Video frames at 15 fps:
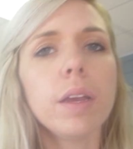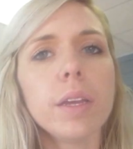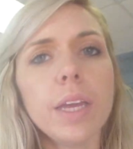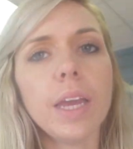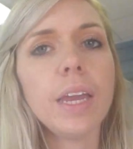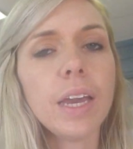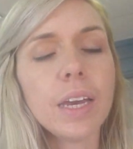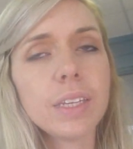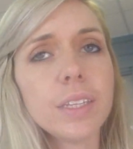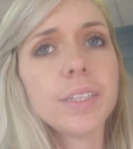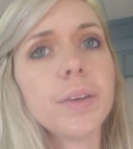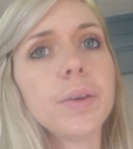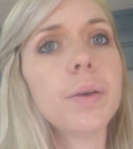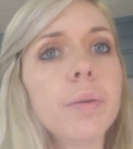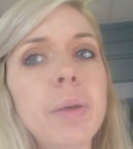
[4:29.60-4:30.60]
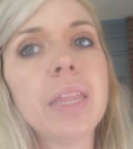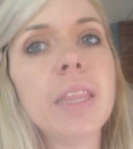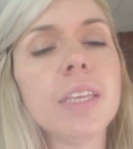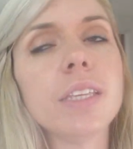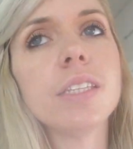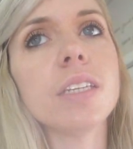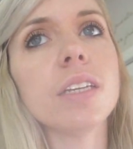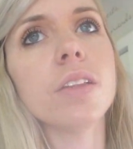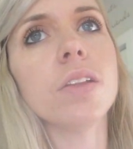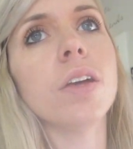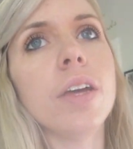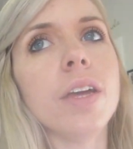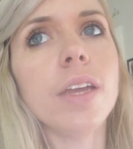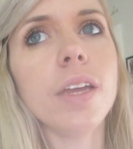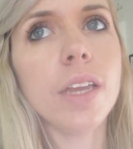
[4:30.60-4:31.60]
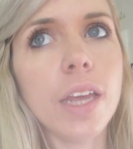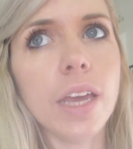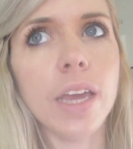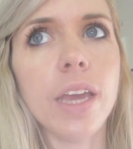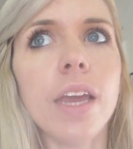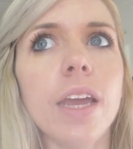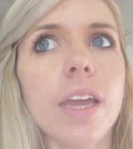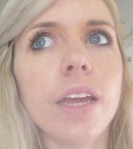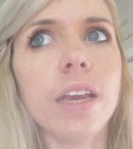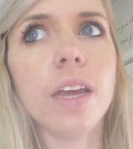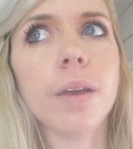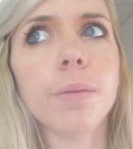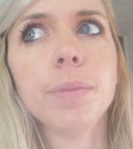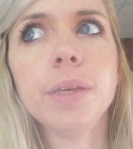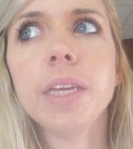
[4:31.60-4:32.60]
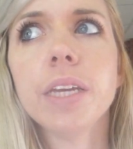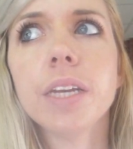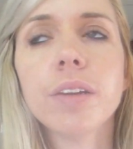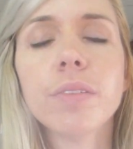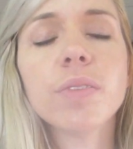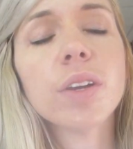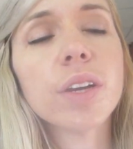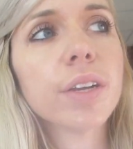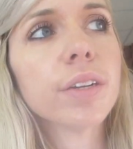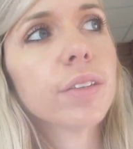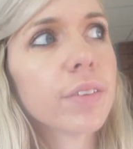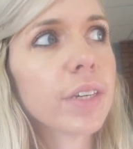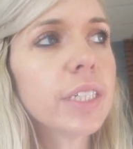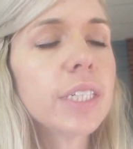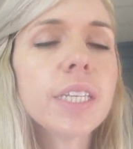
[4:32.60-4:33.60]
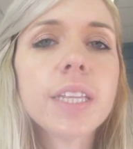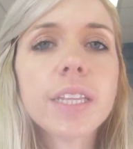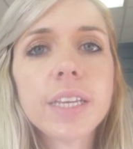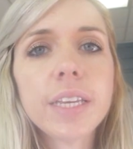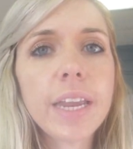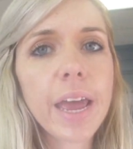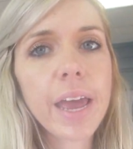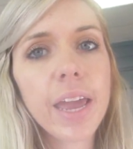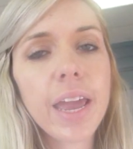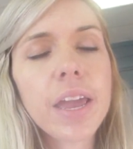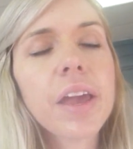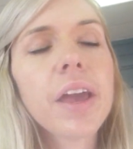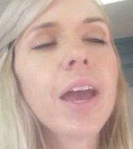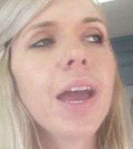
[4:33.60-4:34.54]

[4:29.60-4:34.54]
Okay guys, so I'm at the salon and I'm here for the rest of the day.